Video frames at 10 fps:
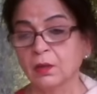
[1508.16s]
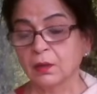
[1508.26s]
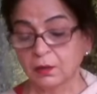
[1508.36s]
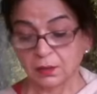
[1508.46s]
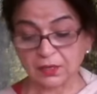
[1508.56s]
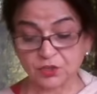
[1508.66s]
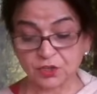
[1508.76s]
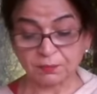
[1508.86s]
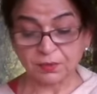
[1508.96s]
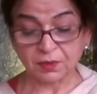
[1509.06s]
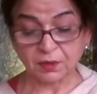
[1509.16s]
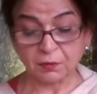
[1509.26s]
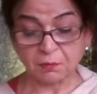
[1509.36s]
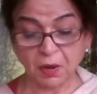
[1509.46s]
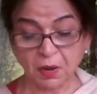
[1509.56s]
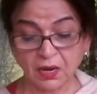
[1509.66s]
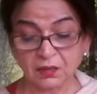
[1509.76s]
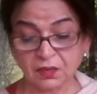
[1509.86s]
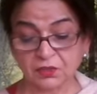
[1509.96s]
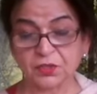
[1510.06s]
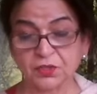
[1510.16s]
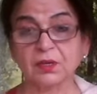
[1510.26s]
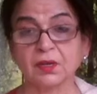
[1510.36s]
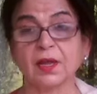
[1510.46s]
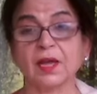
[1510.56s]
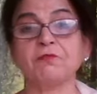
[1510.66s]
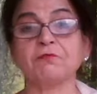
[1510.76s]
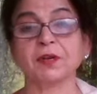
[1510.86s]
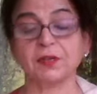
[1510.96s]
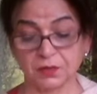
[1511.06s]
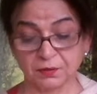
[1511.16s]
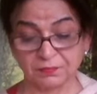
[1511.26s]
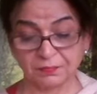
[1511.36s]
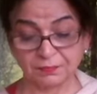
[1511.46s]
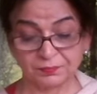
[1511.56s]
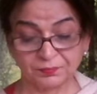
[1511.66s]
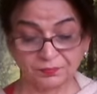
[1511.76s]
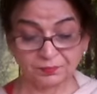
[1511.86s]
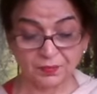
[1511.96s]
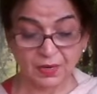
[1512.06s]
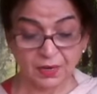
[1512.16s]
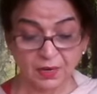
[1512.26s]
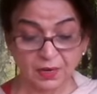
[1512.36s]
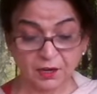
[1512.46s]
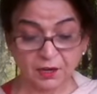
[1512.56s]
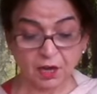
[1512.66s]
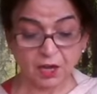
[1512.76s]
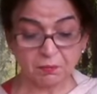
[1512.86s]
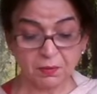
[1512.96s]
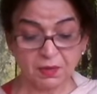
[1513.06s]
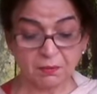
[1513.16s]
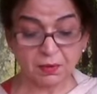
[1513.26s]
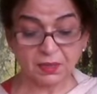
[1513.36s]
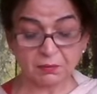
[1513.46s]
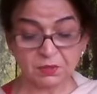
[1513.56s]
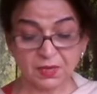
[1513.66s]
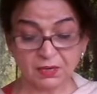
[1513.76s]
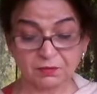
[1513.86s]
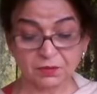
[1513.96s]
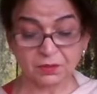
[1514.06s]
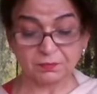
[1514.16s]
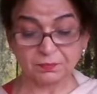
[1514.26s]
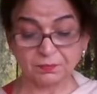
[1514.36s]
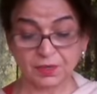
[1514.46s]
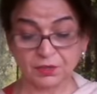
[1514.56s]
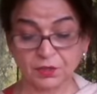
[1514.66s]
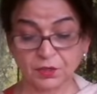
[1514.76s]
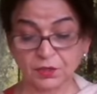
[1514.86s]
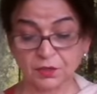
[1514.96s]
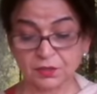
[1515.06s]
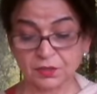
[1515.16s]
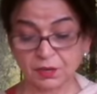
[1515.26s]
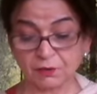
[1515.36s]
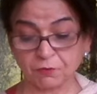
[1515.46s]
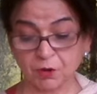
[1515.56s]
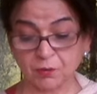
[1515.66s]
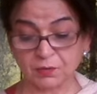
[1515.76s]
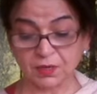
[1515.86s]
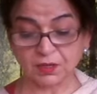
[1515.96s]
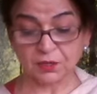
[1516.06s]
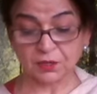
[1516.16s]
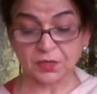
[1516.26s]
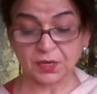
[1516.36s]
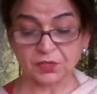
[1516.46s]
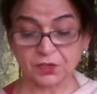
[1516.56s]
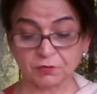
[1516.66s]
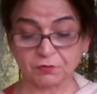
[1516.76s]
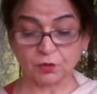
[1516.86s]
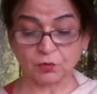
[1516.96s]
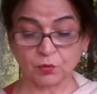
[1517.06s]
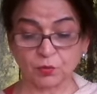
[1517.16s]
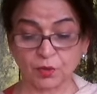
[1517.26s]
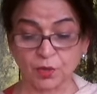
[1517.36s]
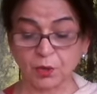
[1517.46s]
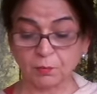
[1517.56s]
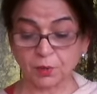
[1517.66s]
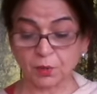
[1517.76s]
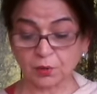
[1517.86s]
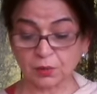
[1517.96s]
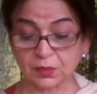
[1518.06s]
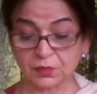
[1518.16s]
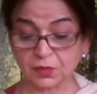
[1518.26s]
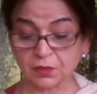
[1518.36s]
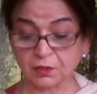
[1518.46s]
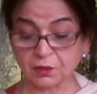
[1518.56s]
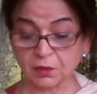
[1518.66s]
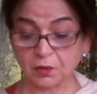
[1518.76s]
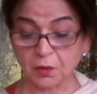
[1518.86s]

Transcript: Next chapter, Bhagdat's elephant. An army by themselves, the Trigrats have formed a crescent of their own beyond the southern